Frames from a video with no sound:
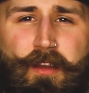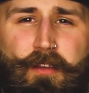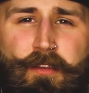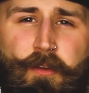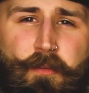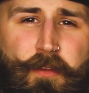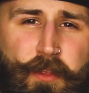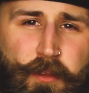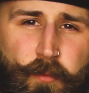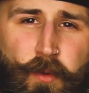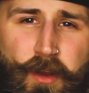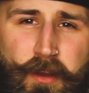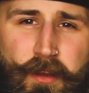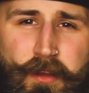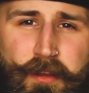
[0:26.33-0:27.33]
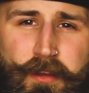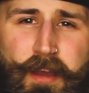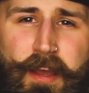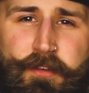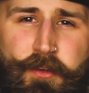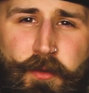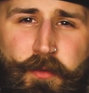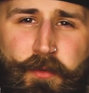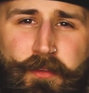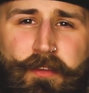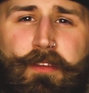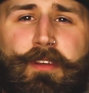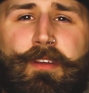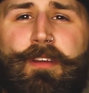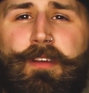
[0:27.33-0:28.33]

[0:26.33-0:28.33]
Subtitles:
So for this walk, I chose